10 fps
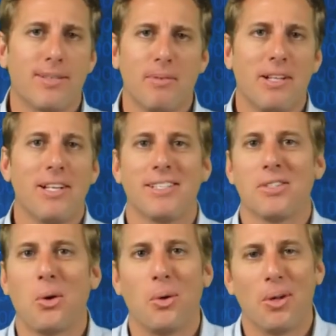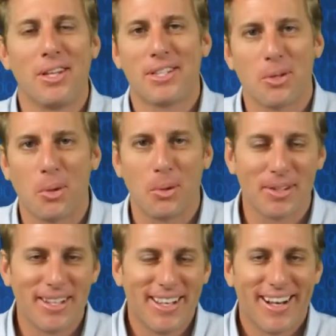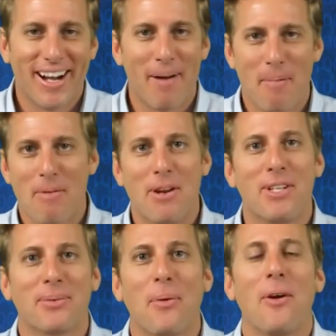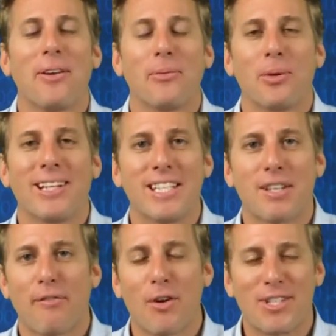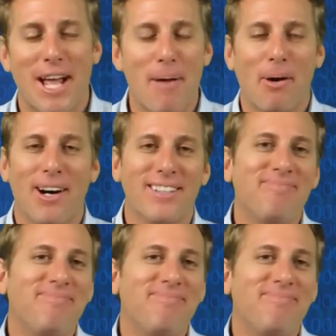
I mean, this is old. It's when we released the first iPod.